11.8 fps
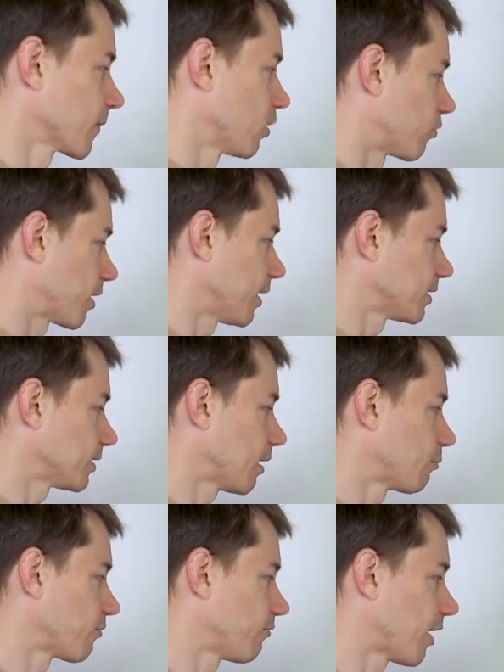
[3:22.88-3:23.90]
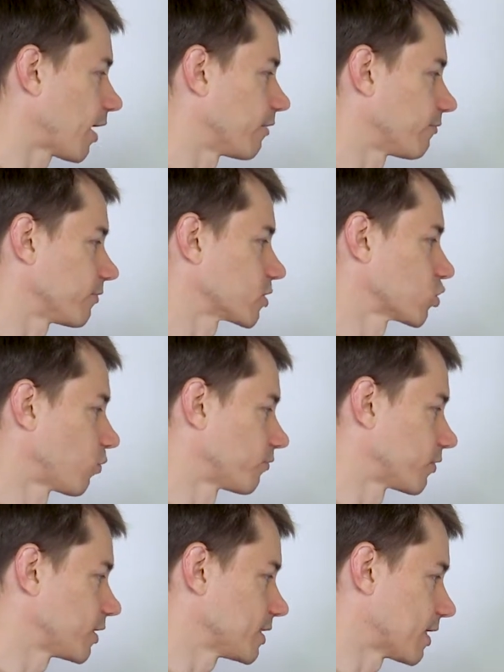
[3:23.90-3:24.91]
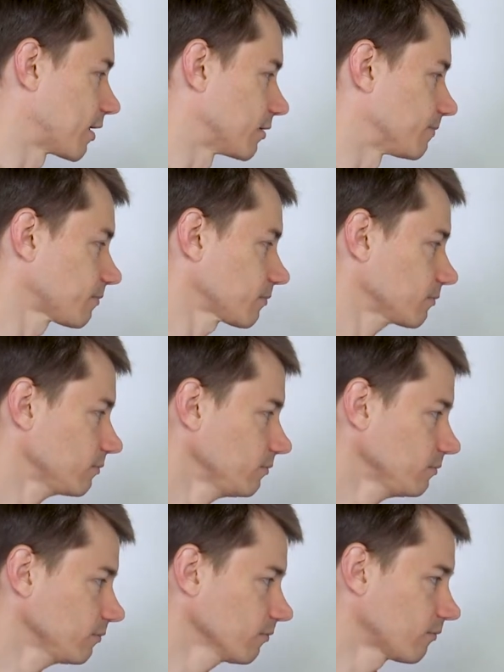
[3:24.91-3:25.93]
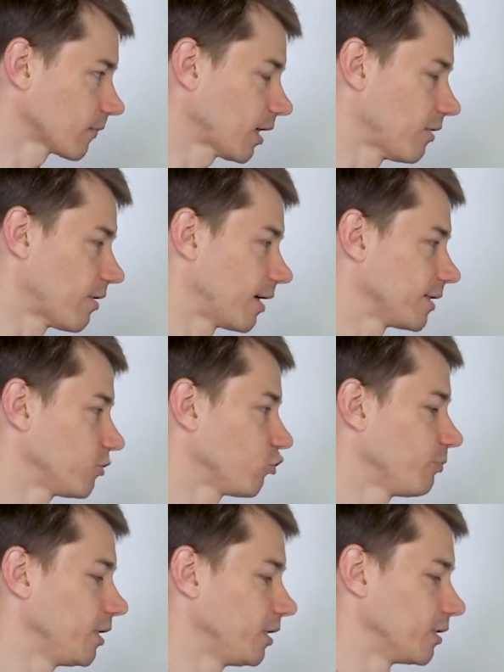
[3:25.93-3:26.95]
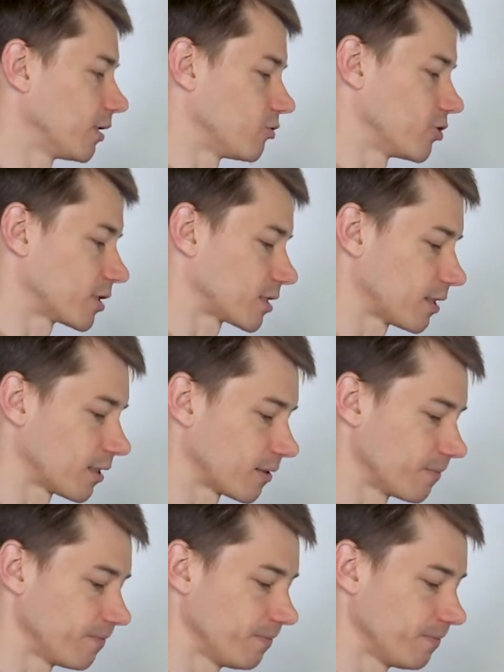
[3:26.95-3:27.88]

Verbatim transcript: All right, number five, software design. And I don't mean just, uh,